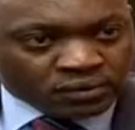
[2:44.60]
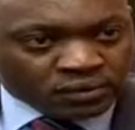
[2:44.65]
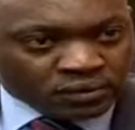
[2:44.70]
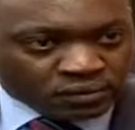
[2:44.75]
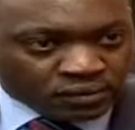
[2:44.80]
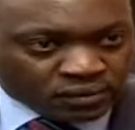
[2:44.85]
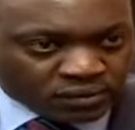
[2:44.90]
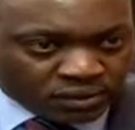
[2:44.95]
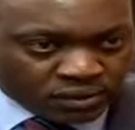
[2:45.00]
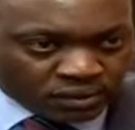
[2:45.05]

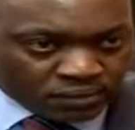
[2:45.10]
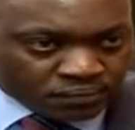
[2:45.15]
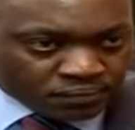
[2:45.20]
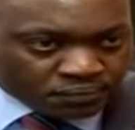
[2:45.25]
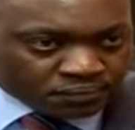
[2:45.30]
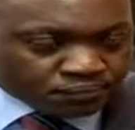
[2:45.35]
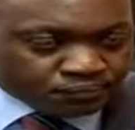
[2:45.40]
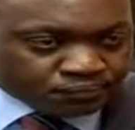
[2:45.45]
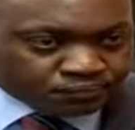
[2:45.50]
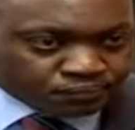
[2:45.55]
there
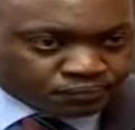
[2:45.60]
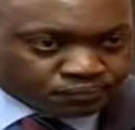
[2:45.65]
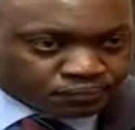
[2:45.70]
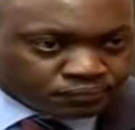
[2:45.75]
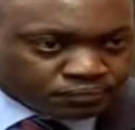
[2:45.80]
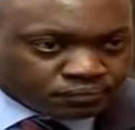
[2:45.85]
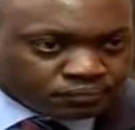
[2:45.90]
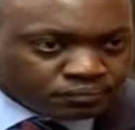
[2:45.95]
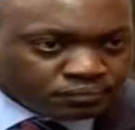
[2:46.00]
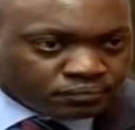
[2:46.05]
is,
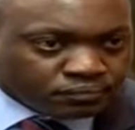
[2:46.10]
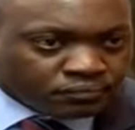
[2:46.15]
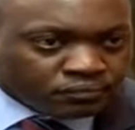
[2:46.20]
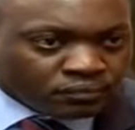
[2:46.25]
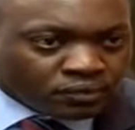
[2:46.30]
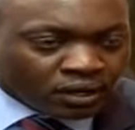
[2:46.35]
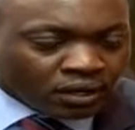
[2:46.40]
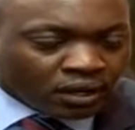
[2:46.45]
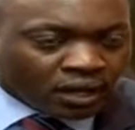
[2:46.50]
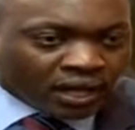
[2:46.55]
you
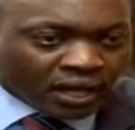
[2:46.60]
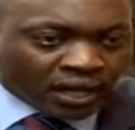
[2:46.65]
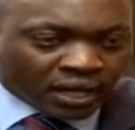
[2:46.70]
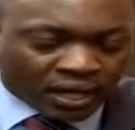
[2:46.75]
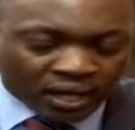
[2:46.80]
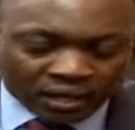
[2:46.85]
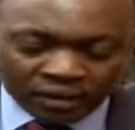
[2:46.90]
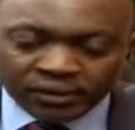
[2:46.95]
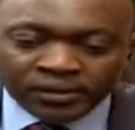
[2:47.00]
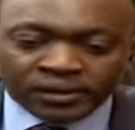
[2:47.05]
know,
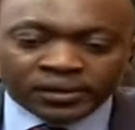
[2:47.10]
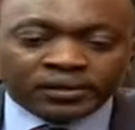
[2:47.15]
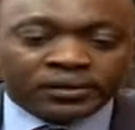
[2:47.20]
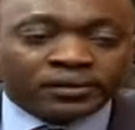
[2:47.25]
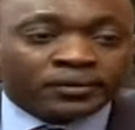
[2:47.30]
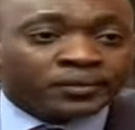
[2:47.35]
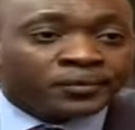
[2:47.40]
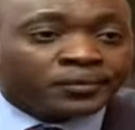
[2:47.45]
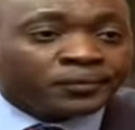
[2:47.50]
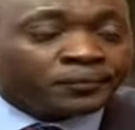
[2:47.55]
that
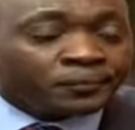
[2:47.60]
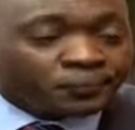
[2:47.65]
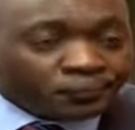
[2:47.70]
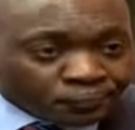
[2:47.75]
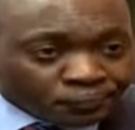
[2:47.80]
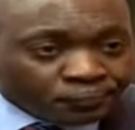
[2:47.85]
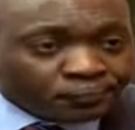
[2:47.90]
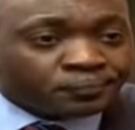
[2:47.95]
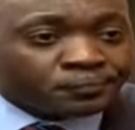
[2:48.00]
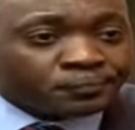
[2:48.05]

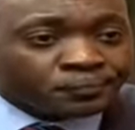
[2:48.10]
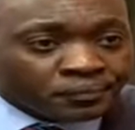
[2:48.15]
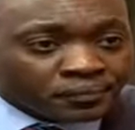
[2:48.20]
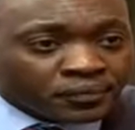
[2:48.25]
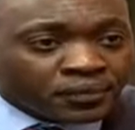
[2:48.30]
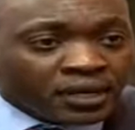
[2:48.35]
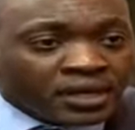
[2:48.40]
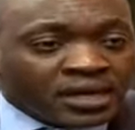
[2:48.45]
concoction of people.